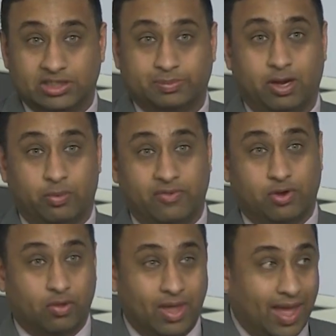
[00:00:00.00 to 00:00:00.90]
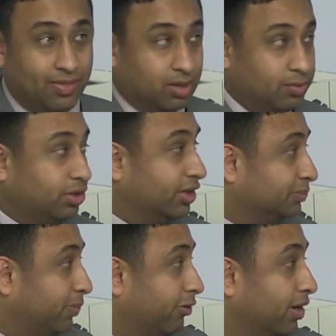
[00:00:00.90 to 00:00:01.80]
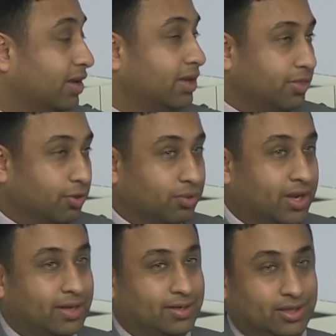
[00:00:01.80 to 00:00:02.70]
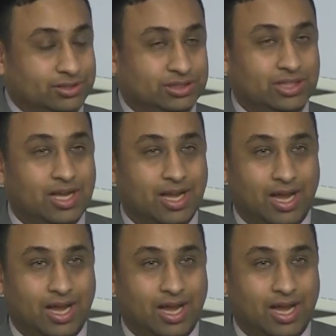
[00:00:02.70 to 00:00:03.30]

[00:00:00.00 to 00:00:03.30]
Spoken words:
spirit we've got there, and the community spirit that will get us